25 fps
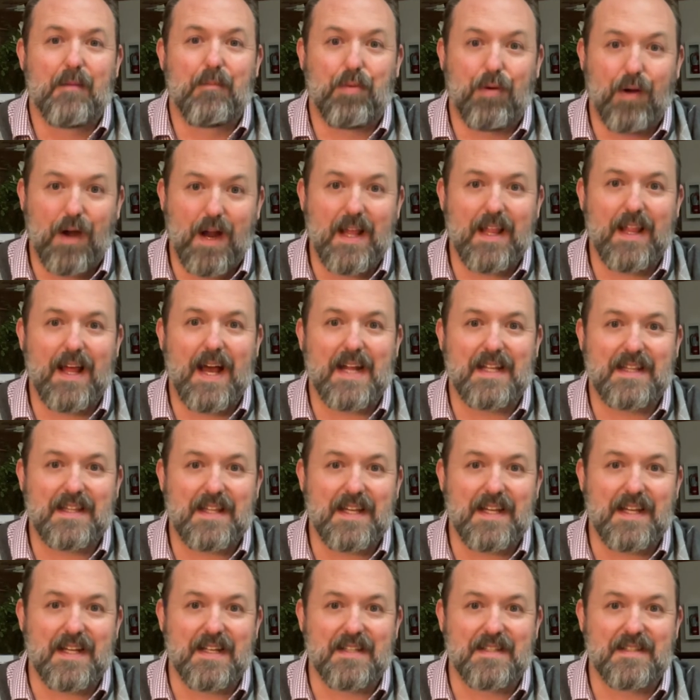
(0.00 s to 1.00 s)
pray like
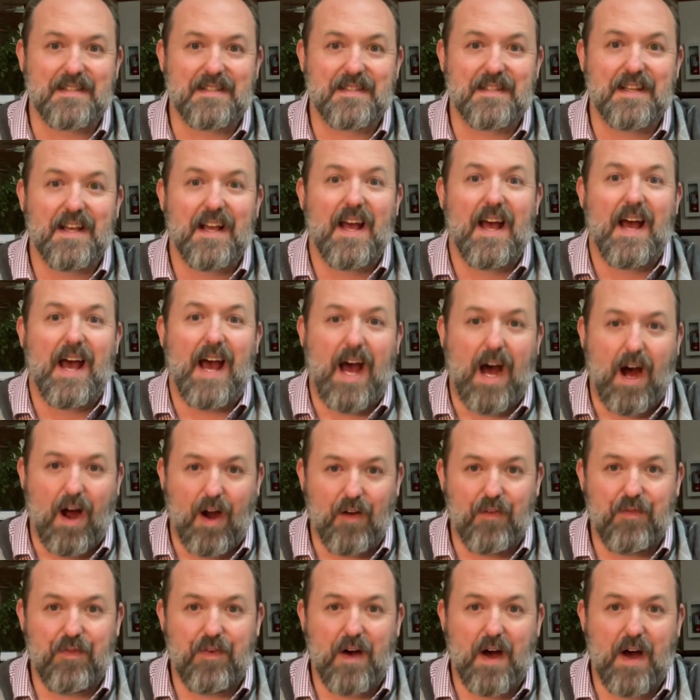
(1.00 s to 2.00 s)
this:
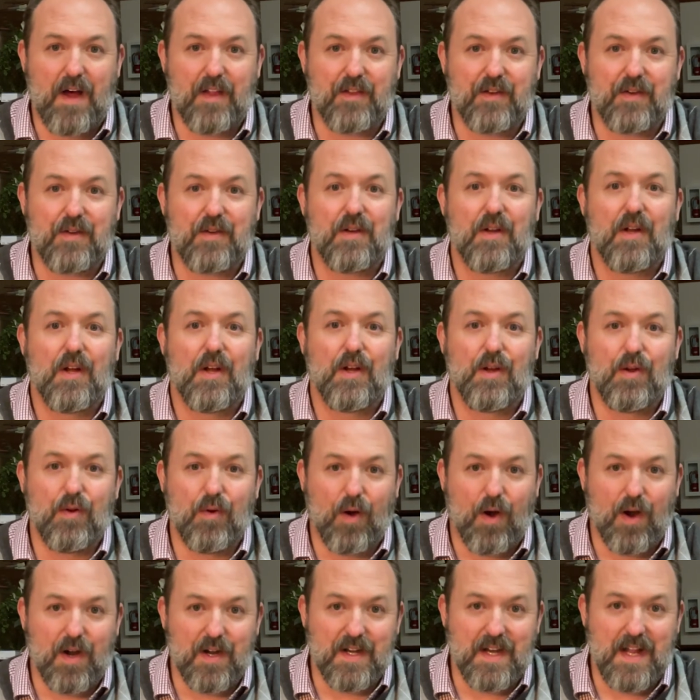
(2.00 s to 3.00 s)
Our Father who
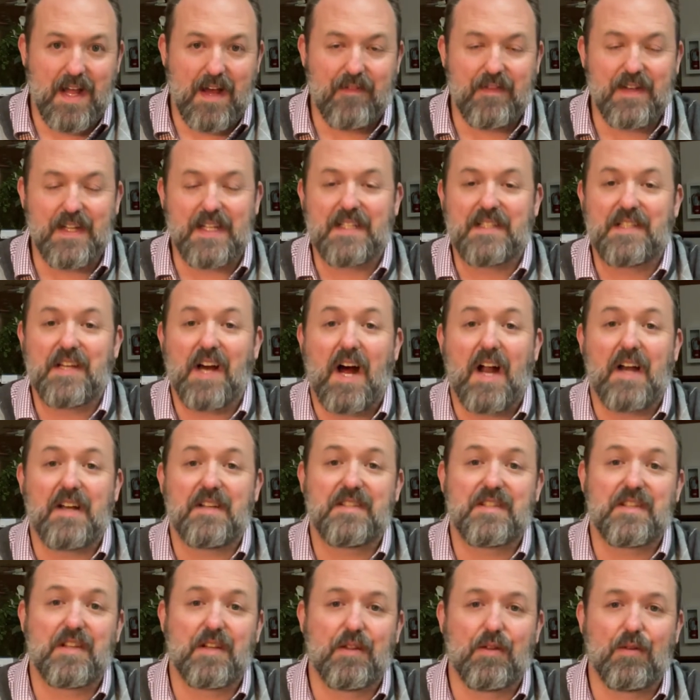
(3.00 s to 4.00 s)
art in heaven." And he taught
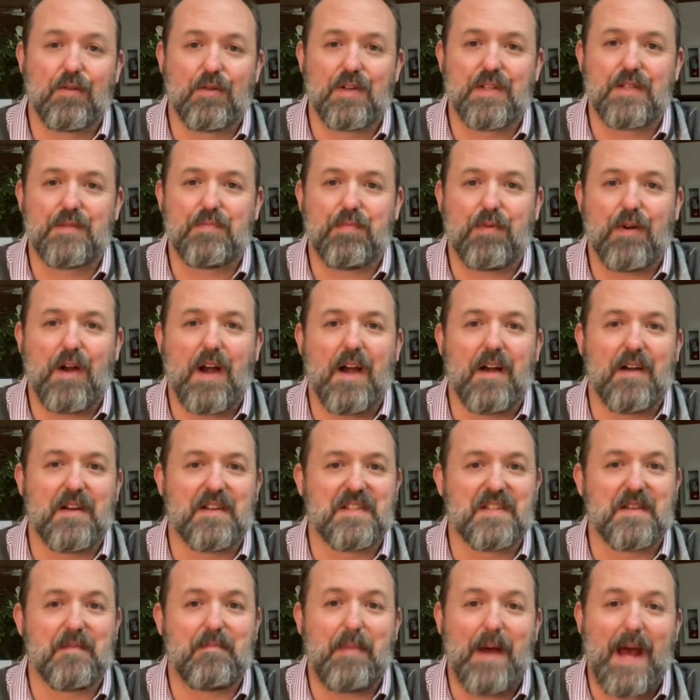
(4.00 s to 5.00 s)
us the Lord's Prayer
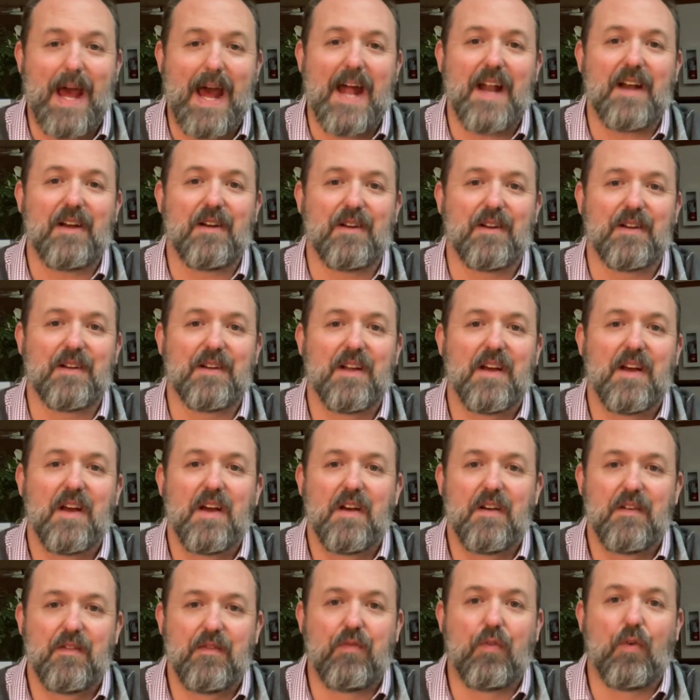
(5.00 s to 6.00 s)
as a pattern
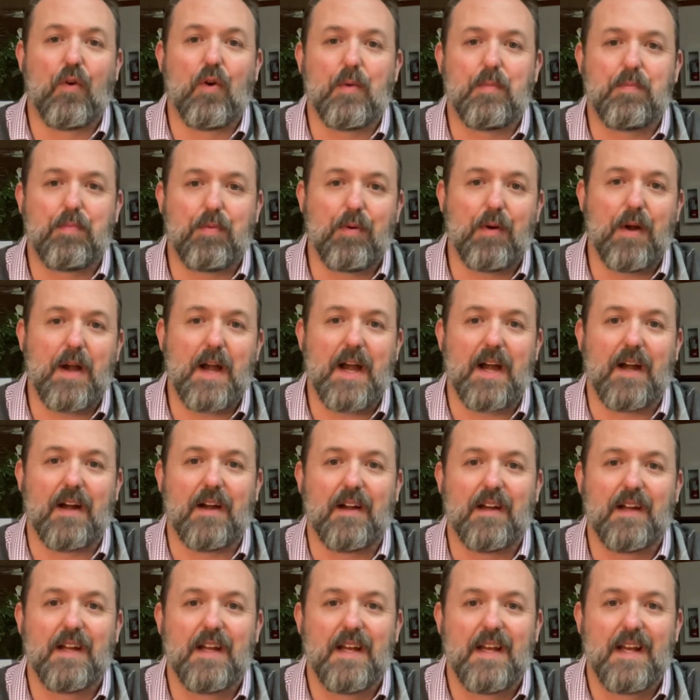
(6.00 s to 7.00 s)
for prayer.
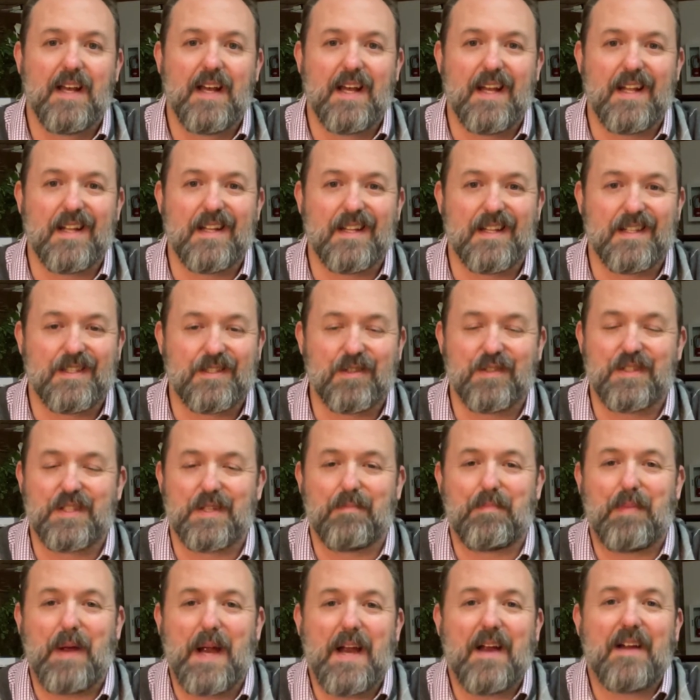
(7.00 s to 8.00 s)
And so it's
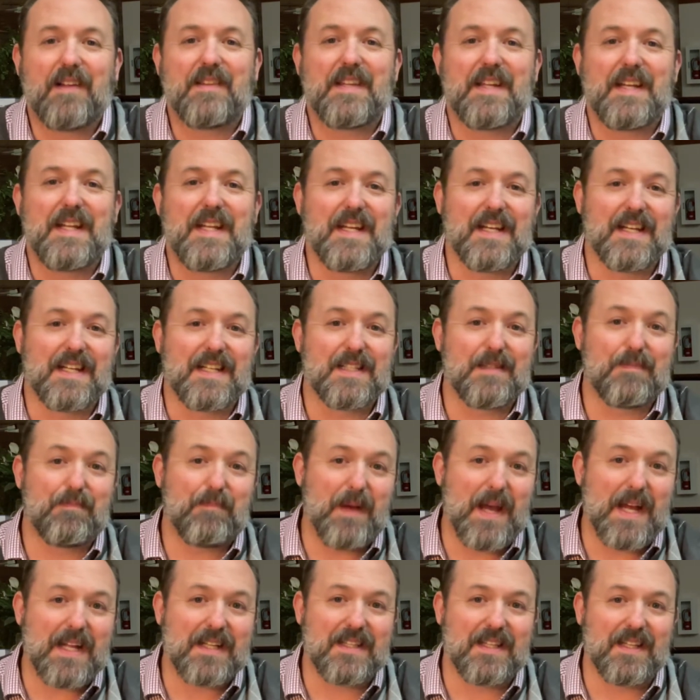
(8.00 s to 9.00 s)
apparent that he
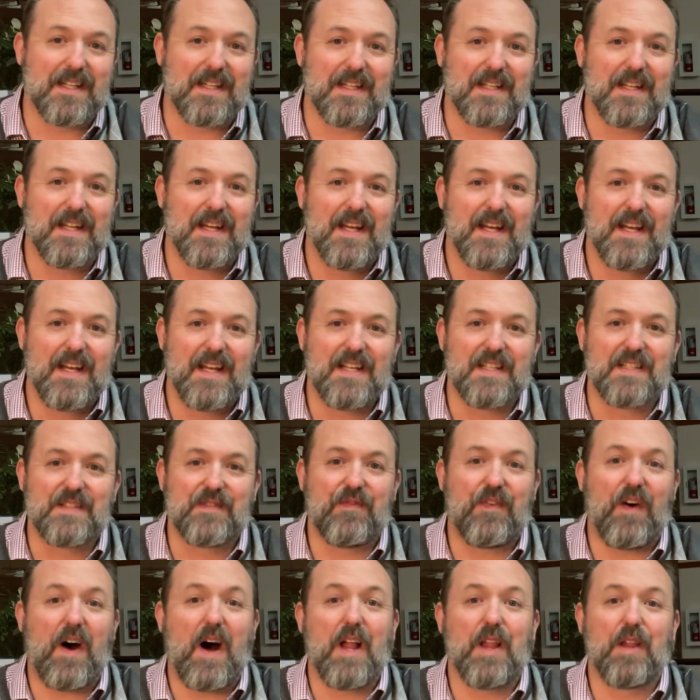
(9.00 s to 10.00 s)
expected his
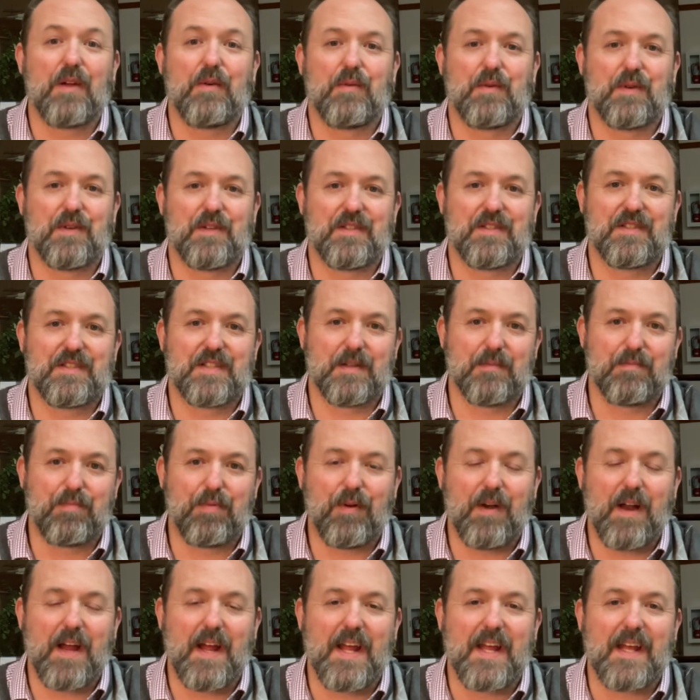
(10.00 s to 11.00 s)
followers to
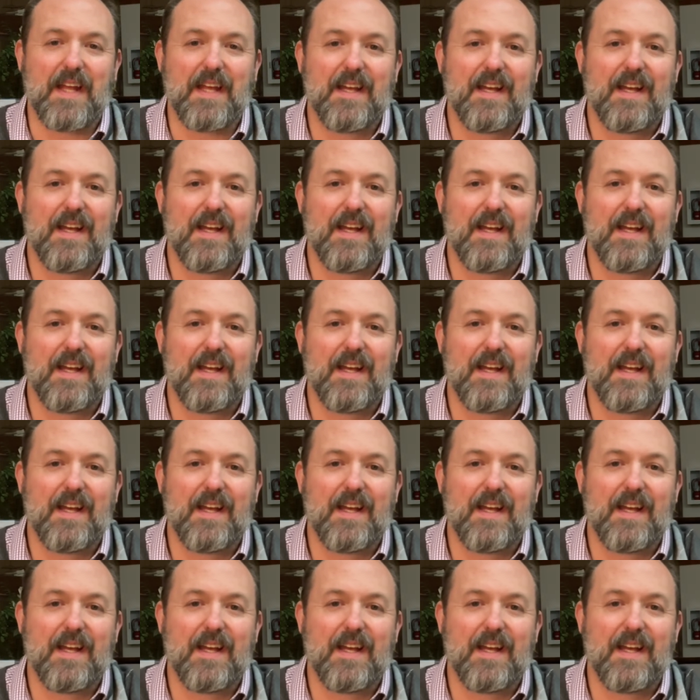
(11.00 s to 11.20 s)
pray.